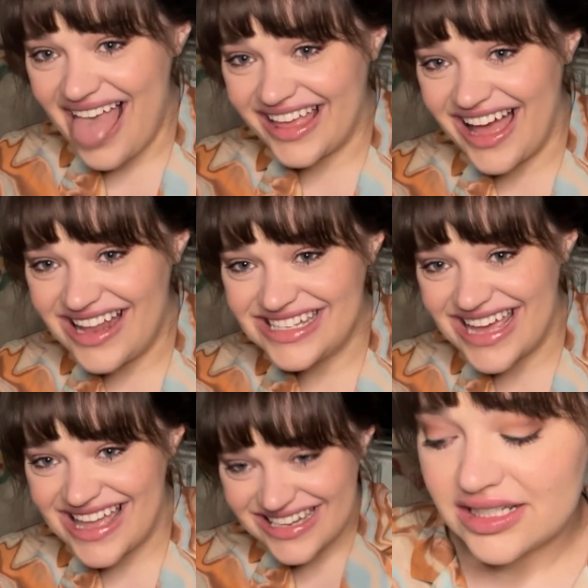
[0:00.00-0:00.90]

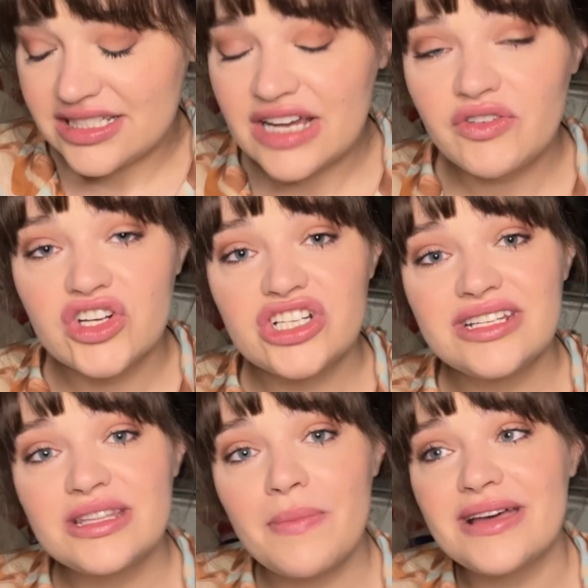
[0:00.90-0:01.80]
Content. Divergent
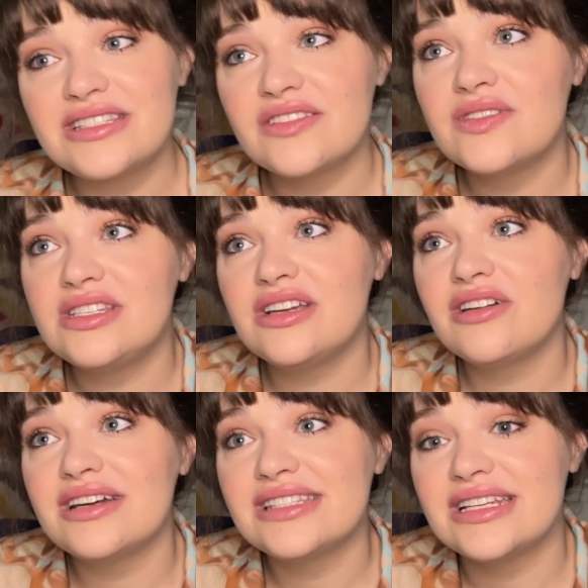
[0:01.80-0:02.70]
is the best of the
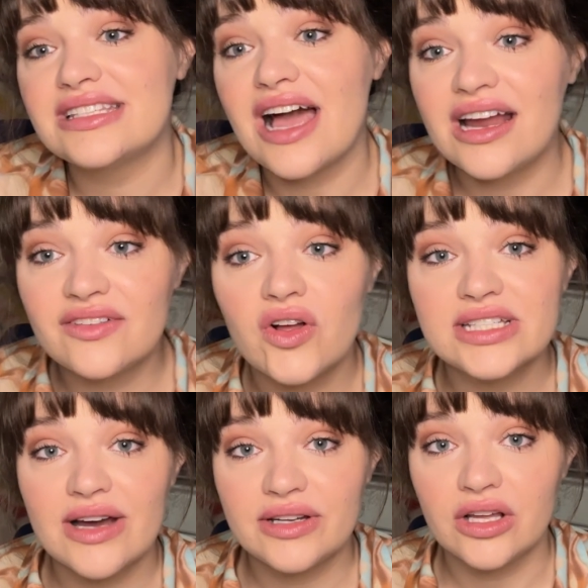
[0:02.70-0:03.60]
series, and it's kind of all
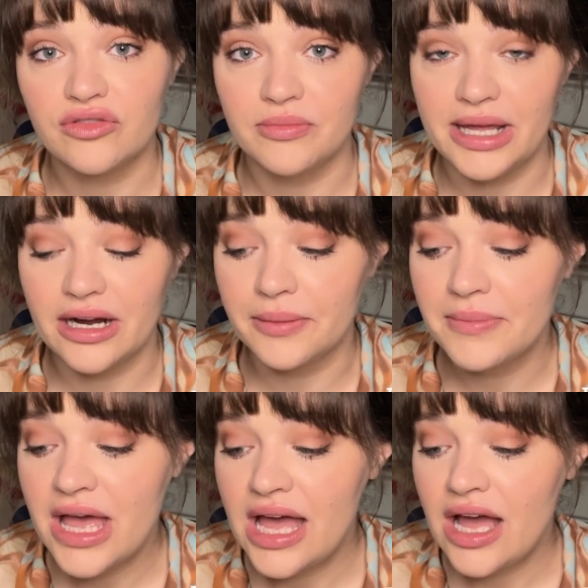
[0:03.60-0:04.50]
downhill from there.
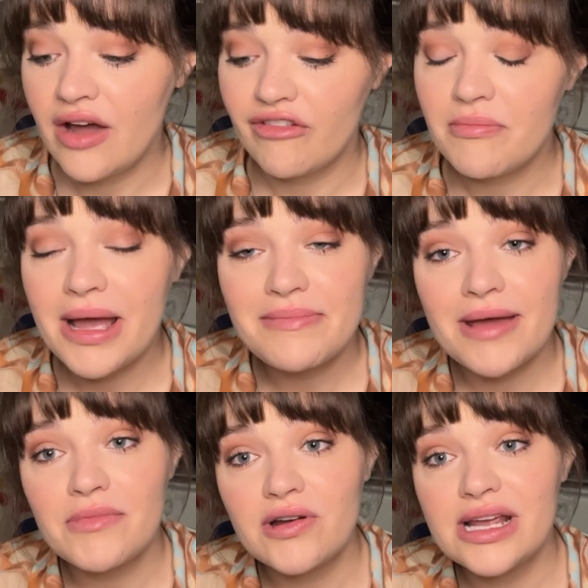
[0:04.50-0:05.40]
From my
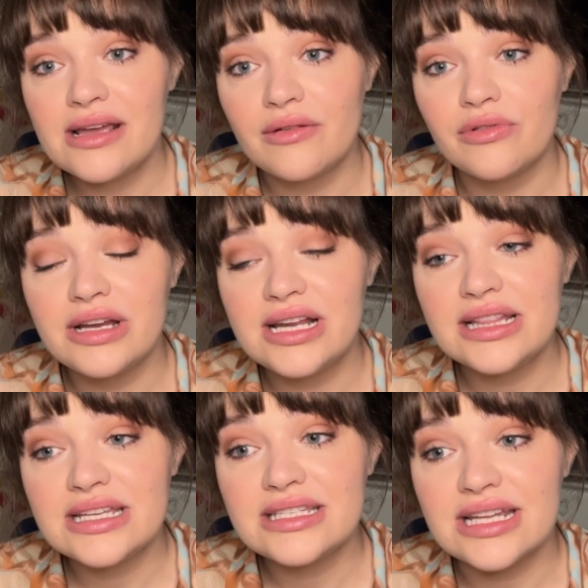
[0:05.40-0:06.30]
memory, reading
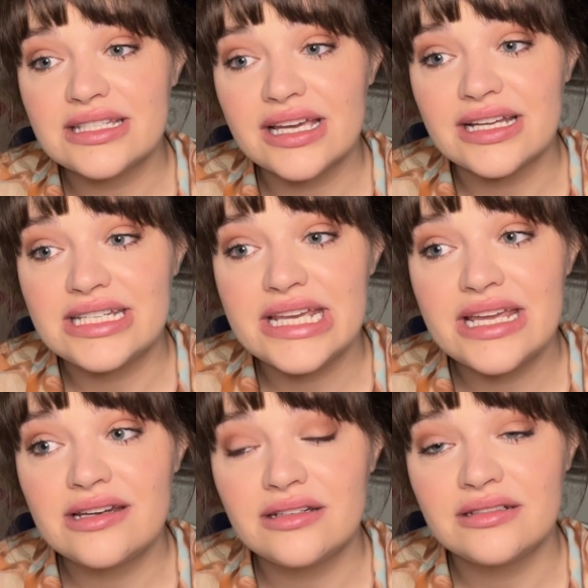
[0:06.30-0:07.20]
this as like a
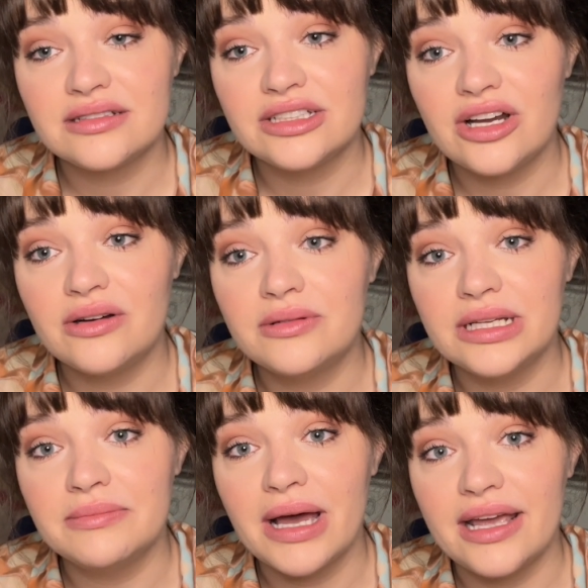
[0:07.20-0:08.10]
teen, you know,
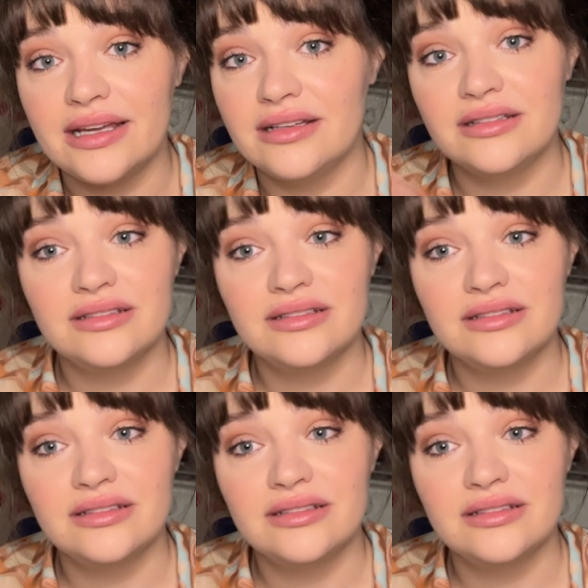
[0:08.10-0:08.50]
in my